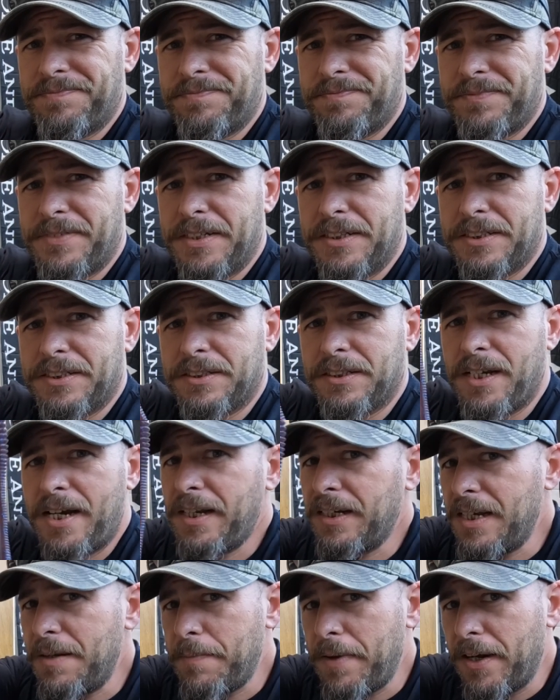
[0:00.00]
is
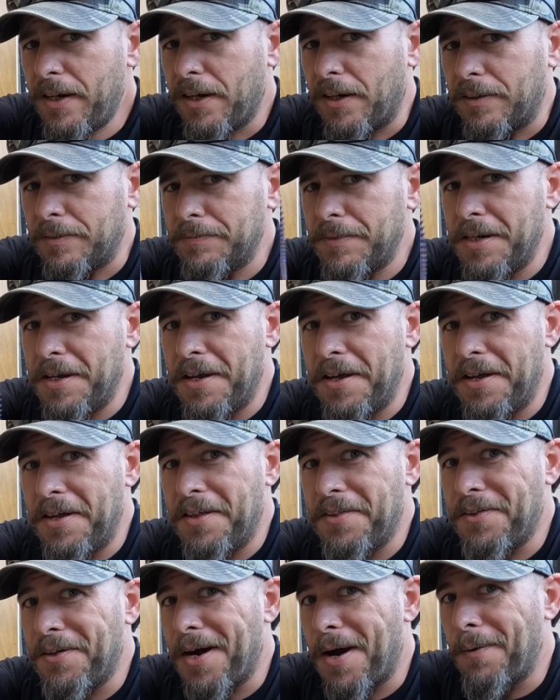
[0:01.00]
slightly bigger
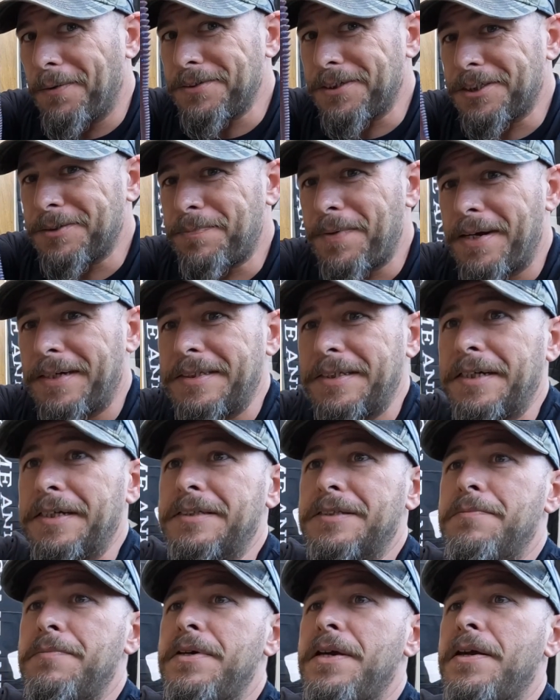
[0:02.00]
than I was expecting
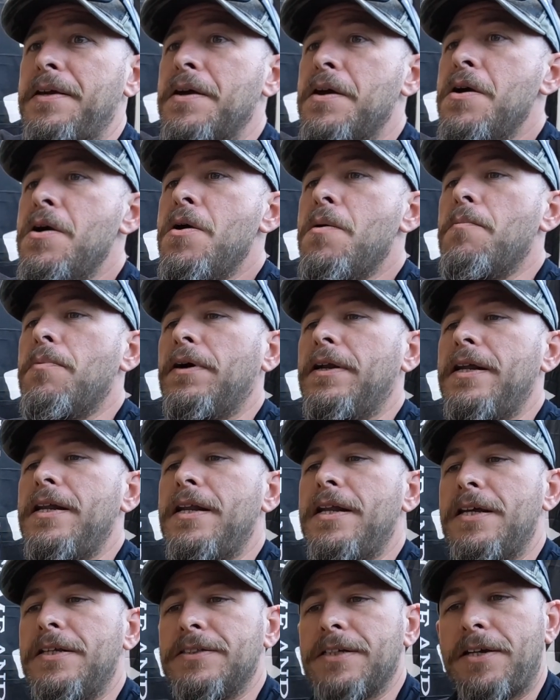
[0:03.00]
it to be, but it
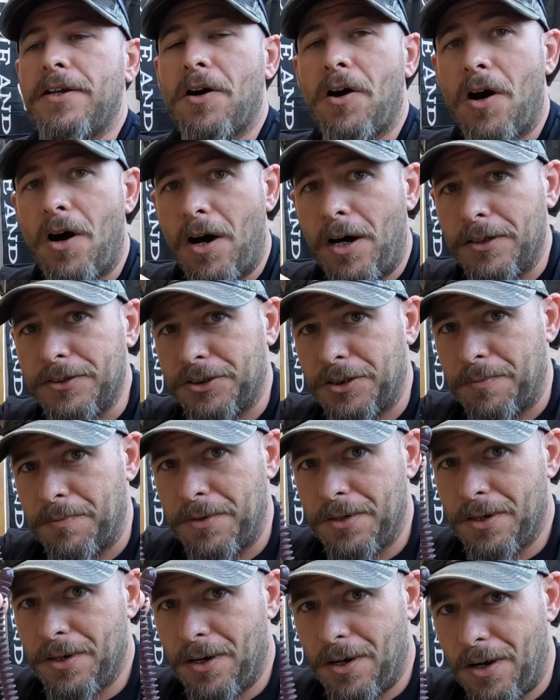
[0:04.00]
is an awesome
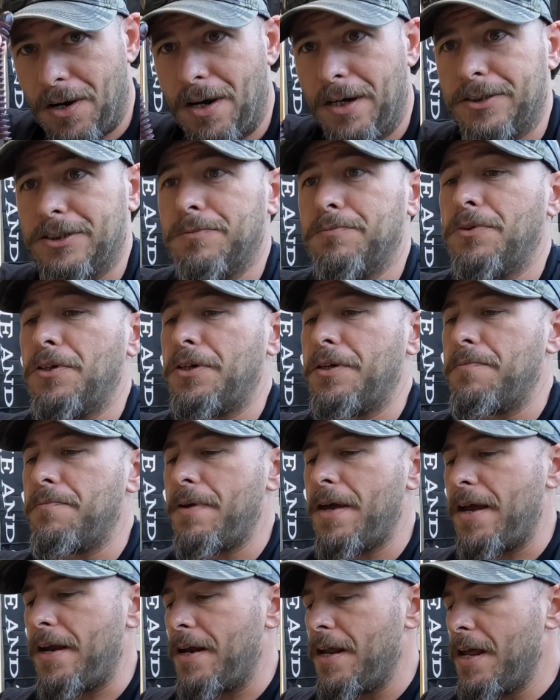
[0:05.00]
looking
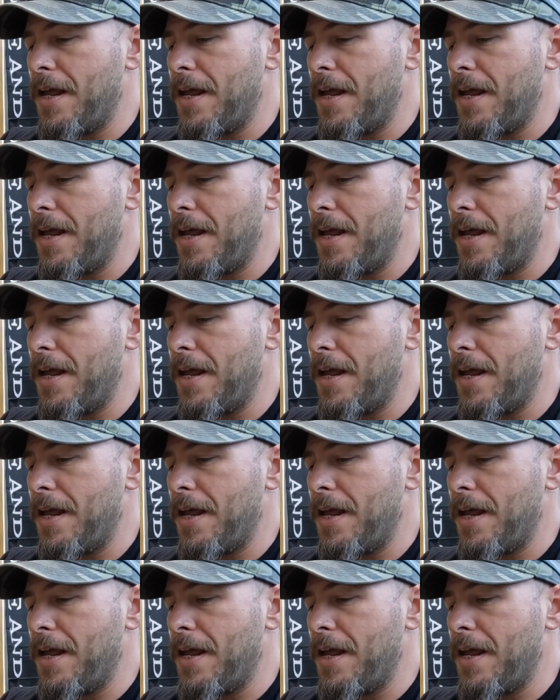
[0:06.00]
bait.